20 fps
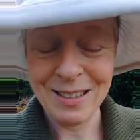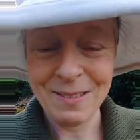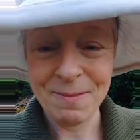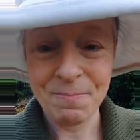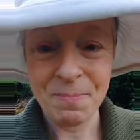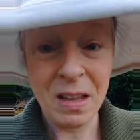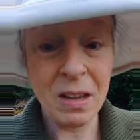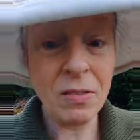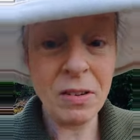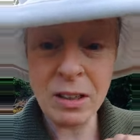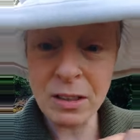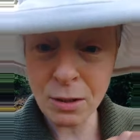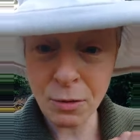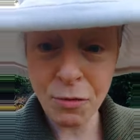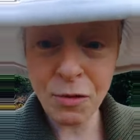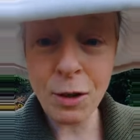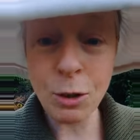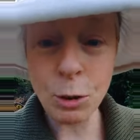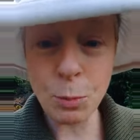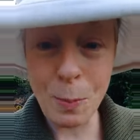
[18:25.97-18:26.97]
Even as it
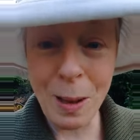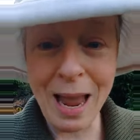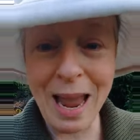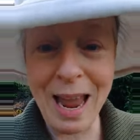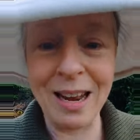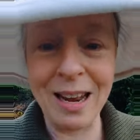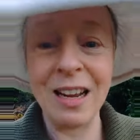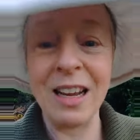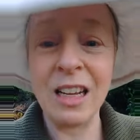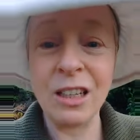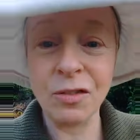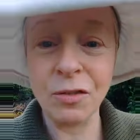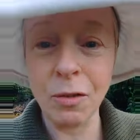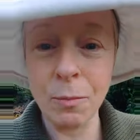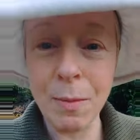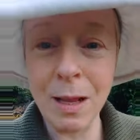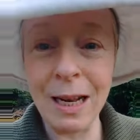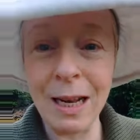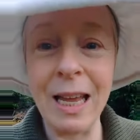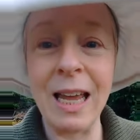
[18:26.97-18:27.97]
feels bad, it's
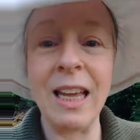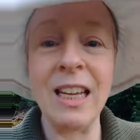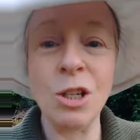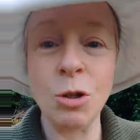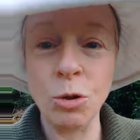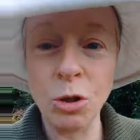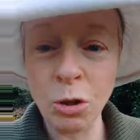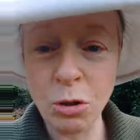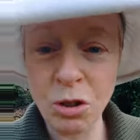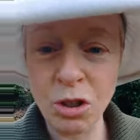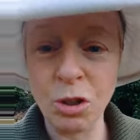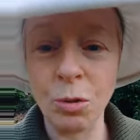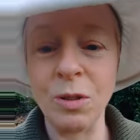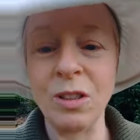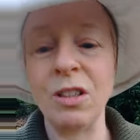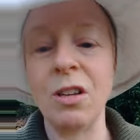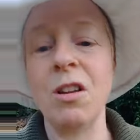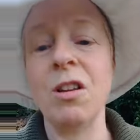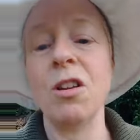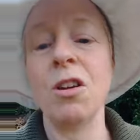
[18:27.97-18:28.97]
familiar and you're used to it,
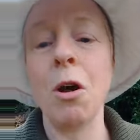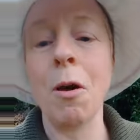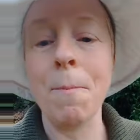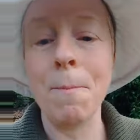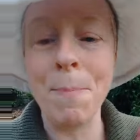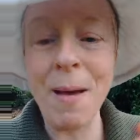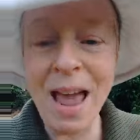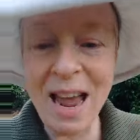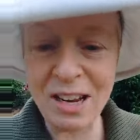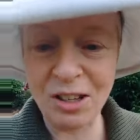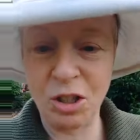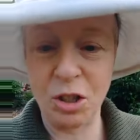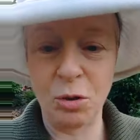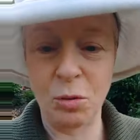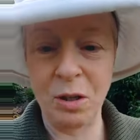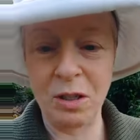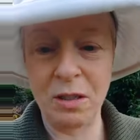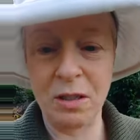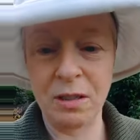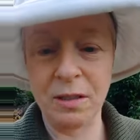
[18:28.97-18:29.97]
so you go back to
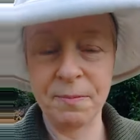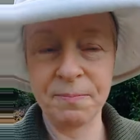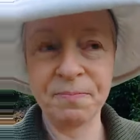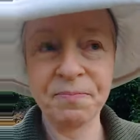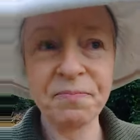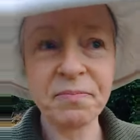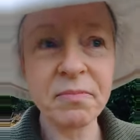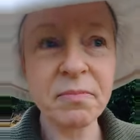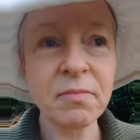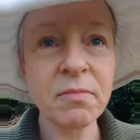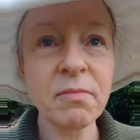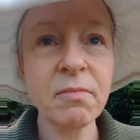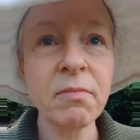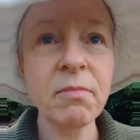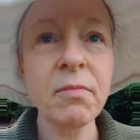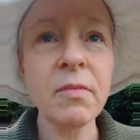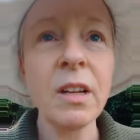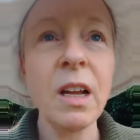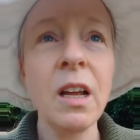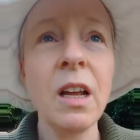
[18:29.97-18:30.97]
it.
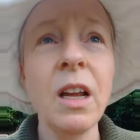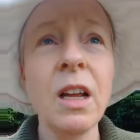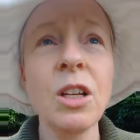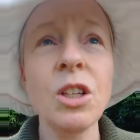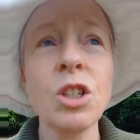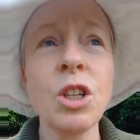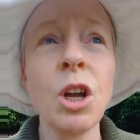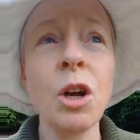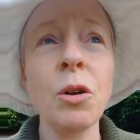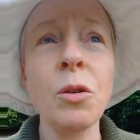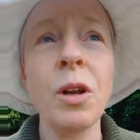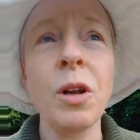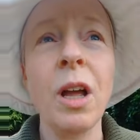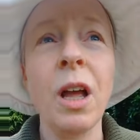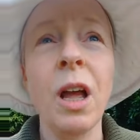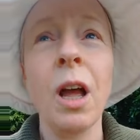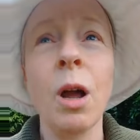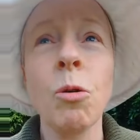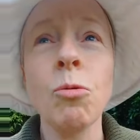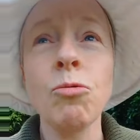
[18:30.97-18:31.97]
So
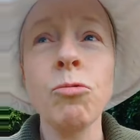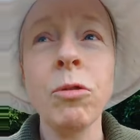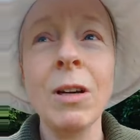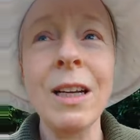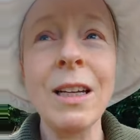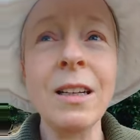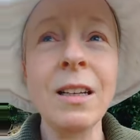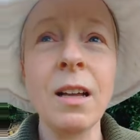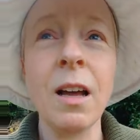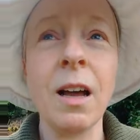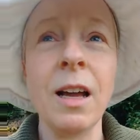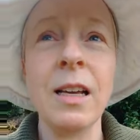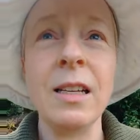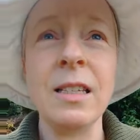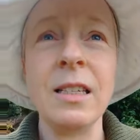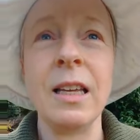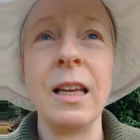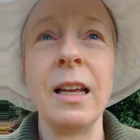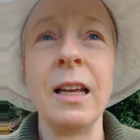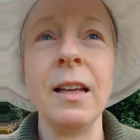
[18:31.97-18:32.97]

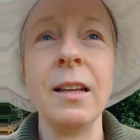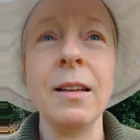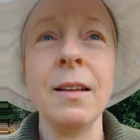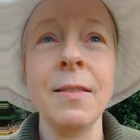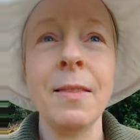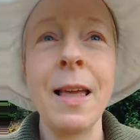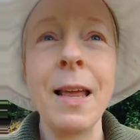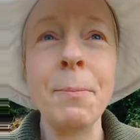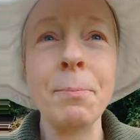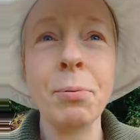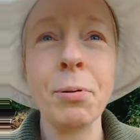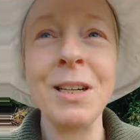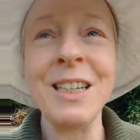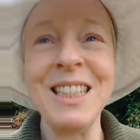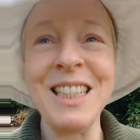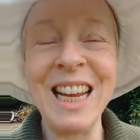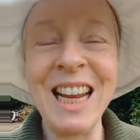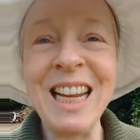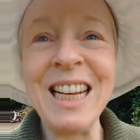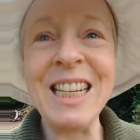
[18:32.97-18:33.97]
realising that
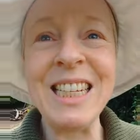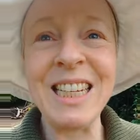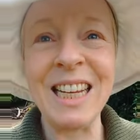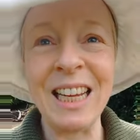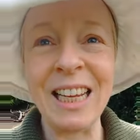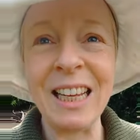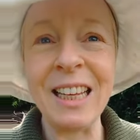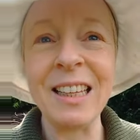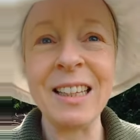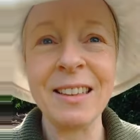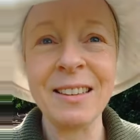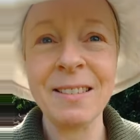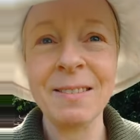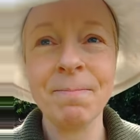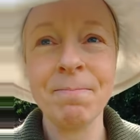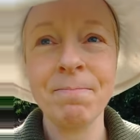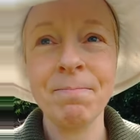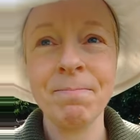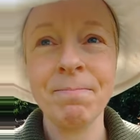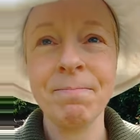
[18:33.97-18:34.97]
pretending,
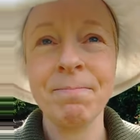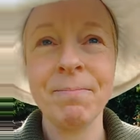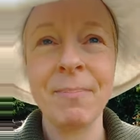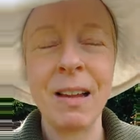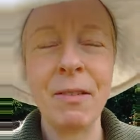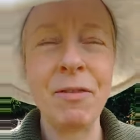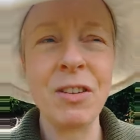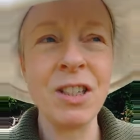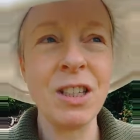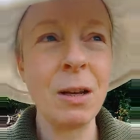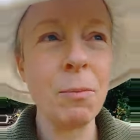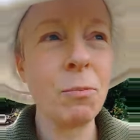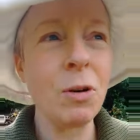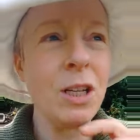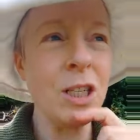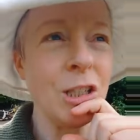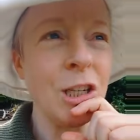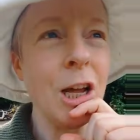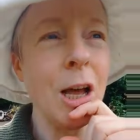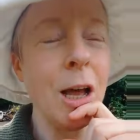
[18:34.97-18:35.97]
and for some
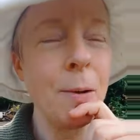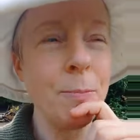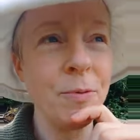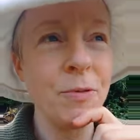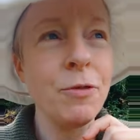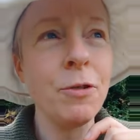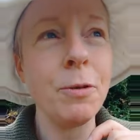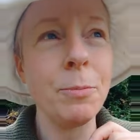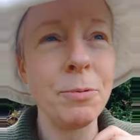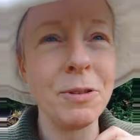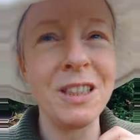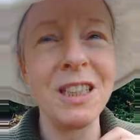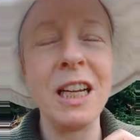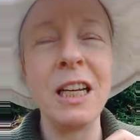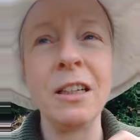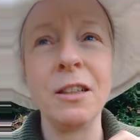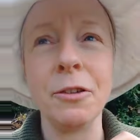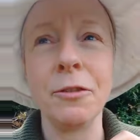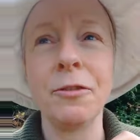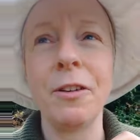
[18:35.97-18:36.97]
reason I prefer
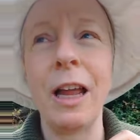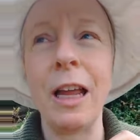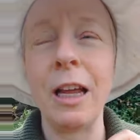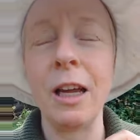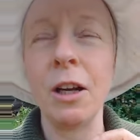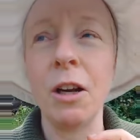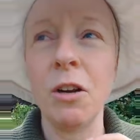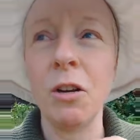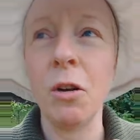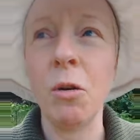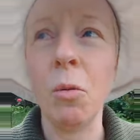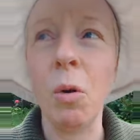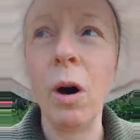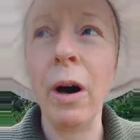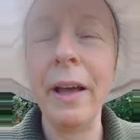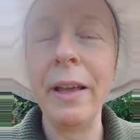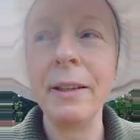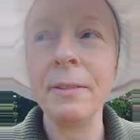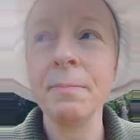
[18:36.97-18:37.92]
pretend to fake, I don't know why.